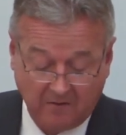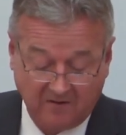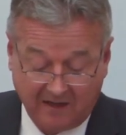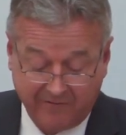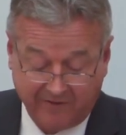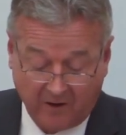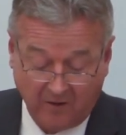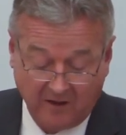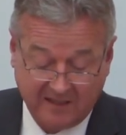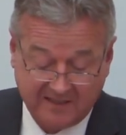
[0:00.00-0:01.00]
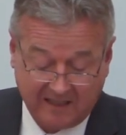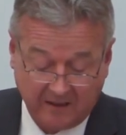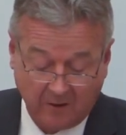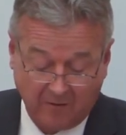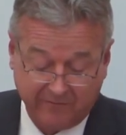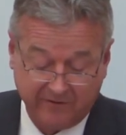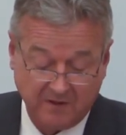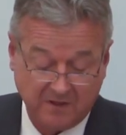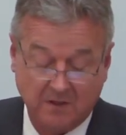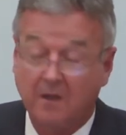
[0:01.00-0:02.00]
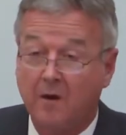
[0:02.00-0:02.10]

telephone and teleconference